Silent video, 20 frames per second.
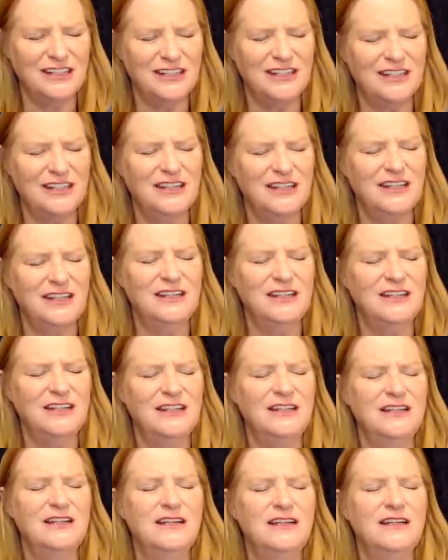
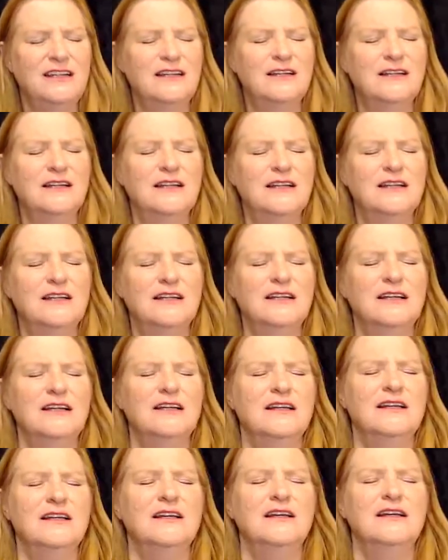
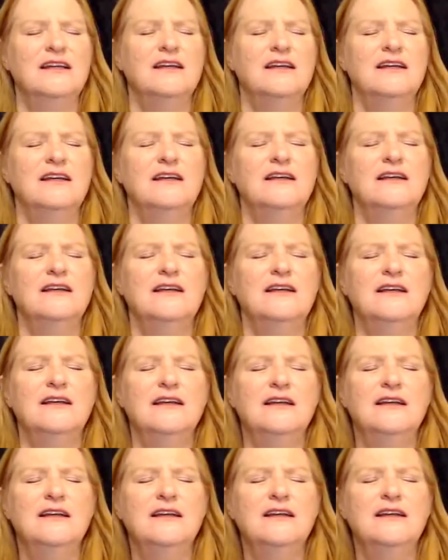
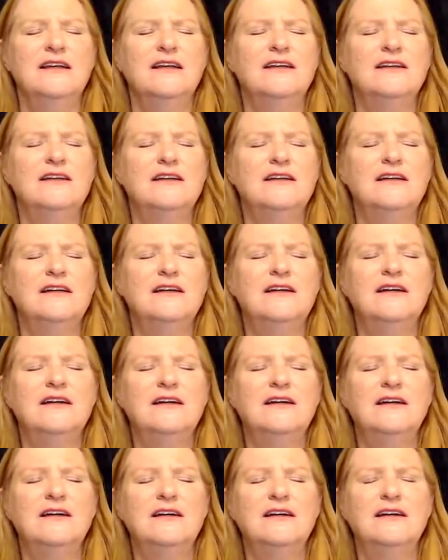
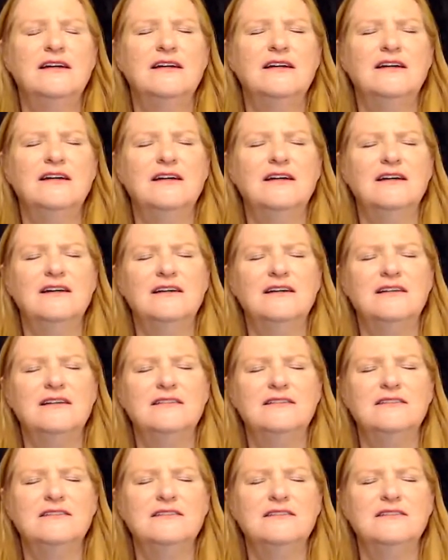
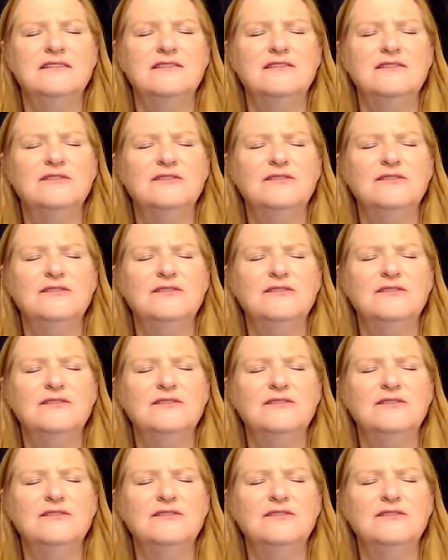[no speech]